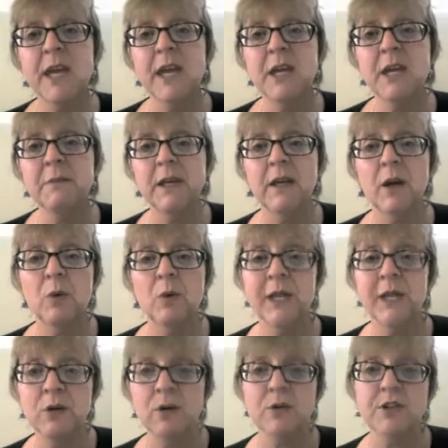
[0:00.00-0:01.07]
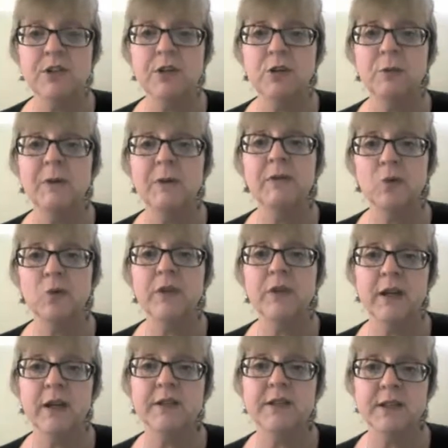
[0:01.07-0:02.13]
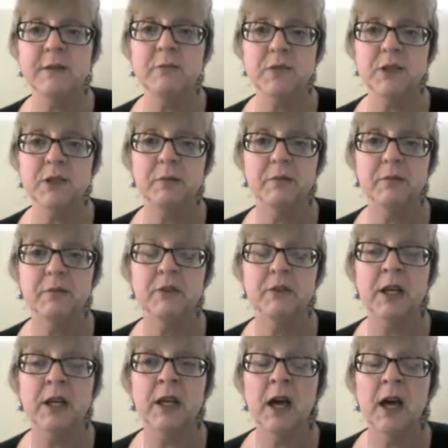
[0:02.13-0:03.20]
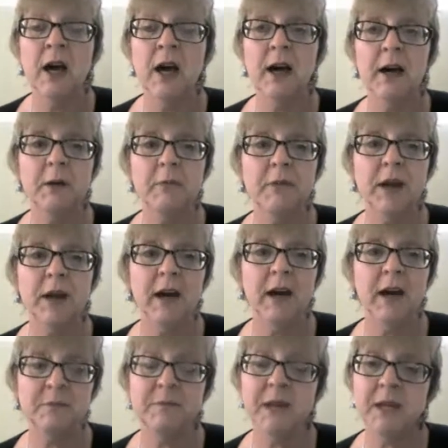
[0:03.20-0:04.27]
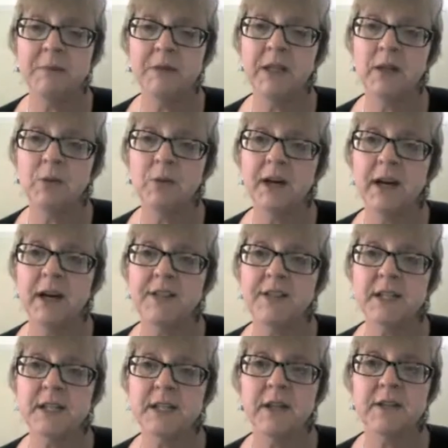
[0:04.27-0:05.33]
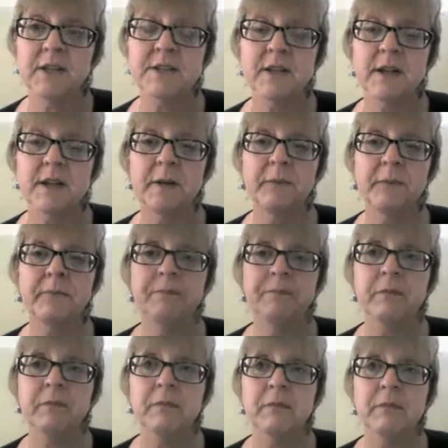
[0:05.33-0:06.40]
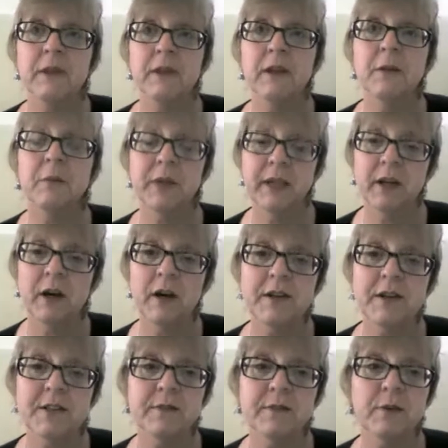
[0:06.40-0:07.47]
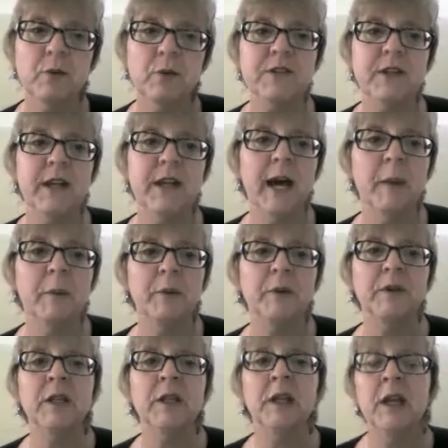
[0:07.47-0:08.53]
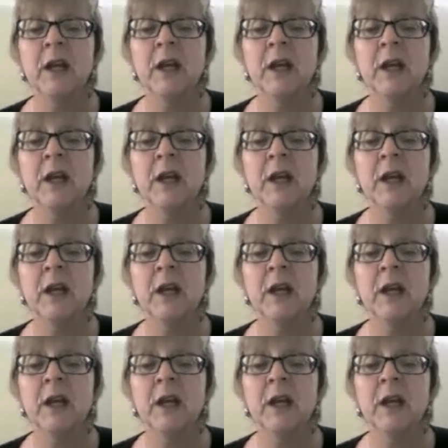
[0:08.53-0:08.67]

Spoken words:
maybe a week or two before the other symptoms, and may be quite a serious precursor for what's going to happen.